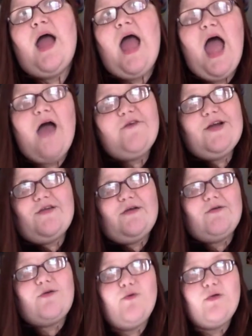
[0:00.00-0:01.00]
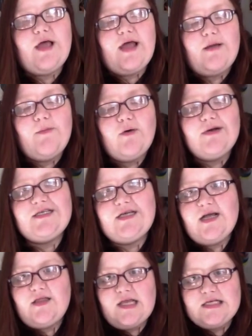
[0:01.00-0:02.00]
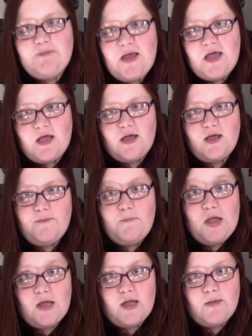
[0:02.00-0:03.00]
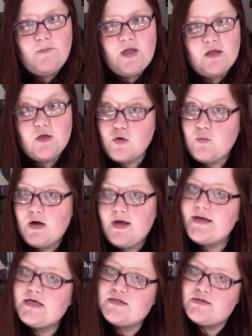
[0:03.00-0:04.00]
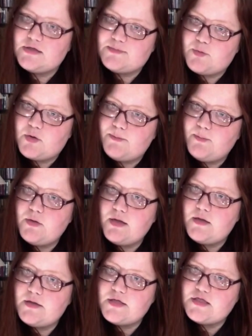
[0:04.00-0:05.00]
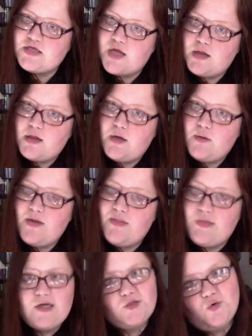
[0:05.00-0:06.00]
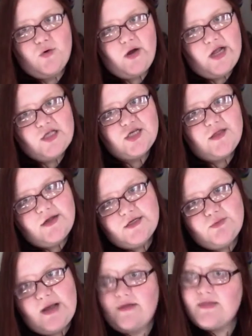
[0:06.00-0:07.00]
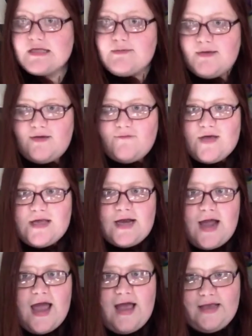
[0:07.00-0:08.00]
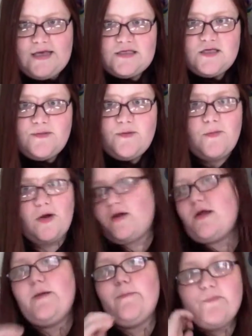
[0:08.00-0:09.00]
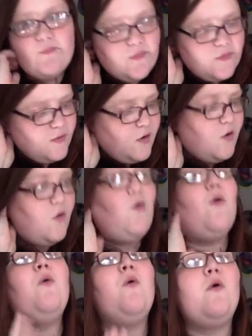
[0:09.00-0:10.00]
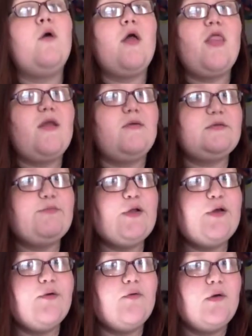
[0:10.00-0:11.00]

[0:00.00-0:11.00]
Everything with Kool-Aid, I'm always dyeing things pink and pink and pink. You know why? Because there's purple and there's yellow and there's orange and there's red. And that's what you can find at any supermarket. Oh, there was blue.